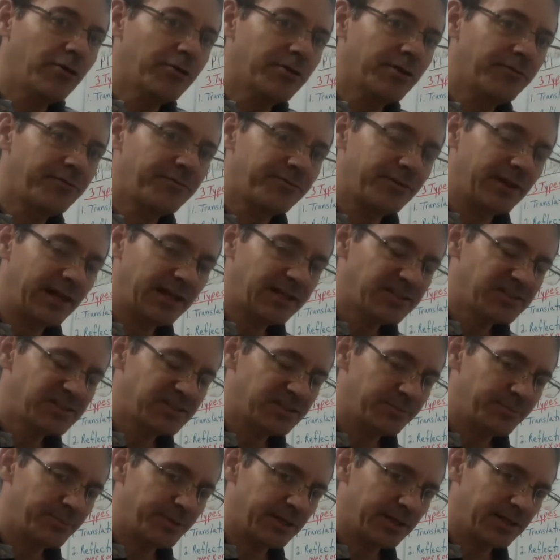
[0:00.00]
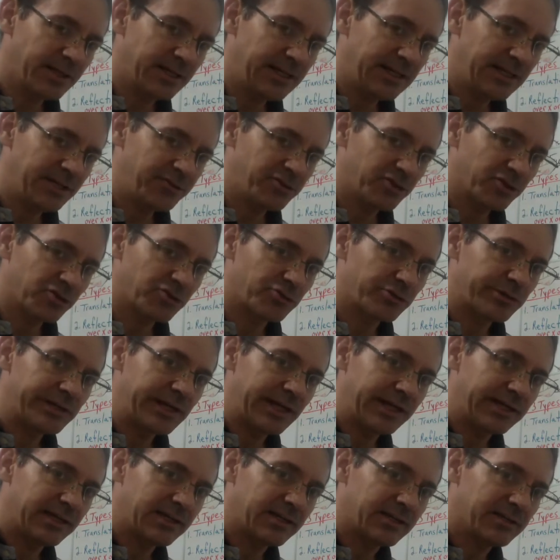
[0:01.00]
the flexibility to
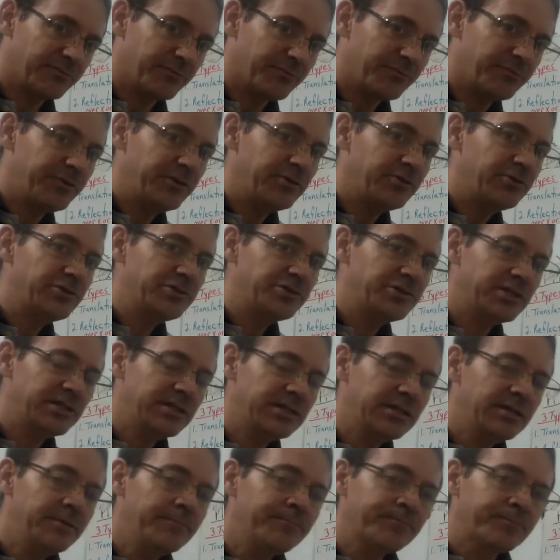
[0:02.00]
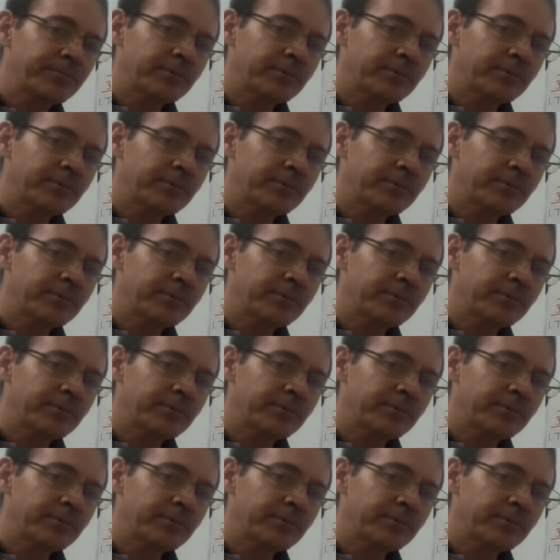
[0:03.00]
create confusion.